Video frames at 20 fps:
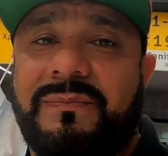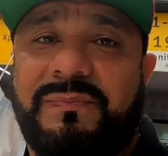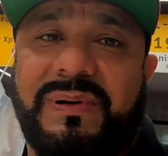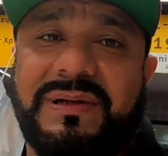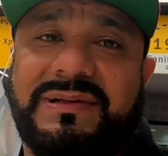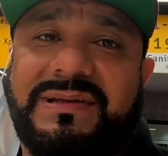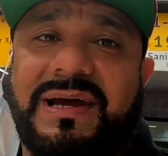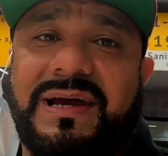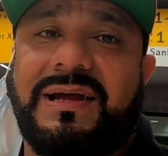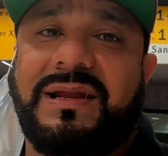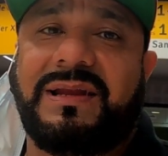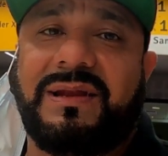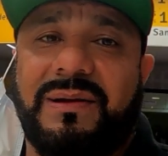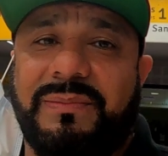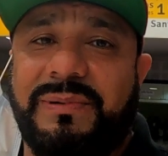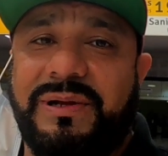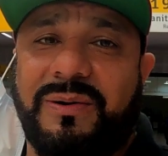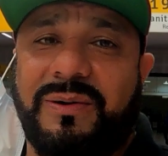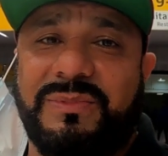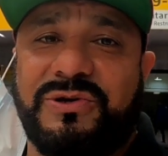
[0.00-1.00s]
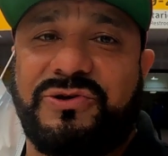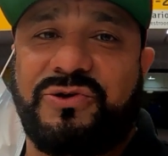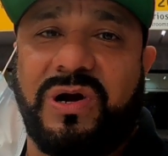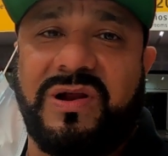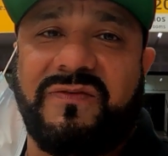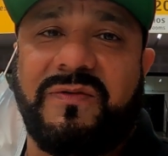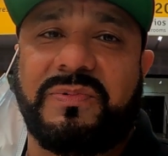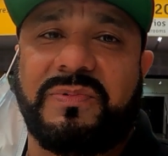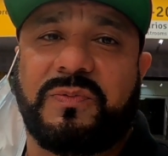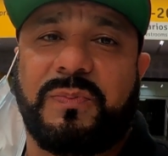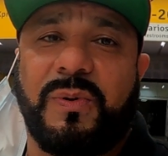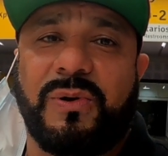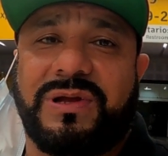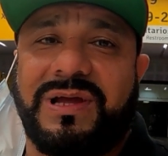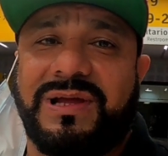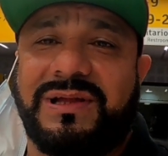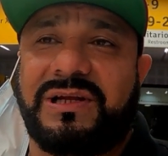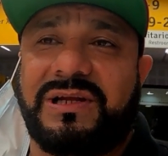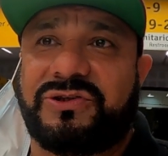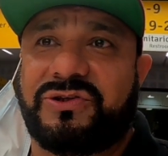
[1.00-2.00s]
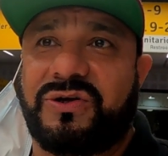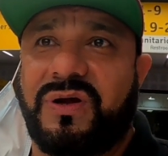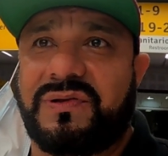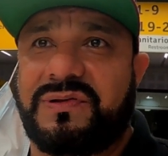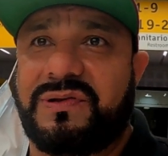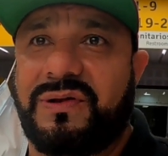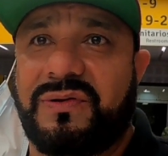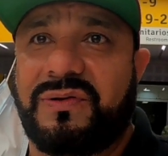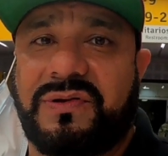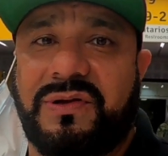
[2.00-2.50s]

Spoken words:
But, you know, majority of them spoke English also.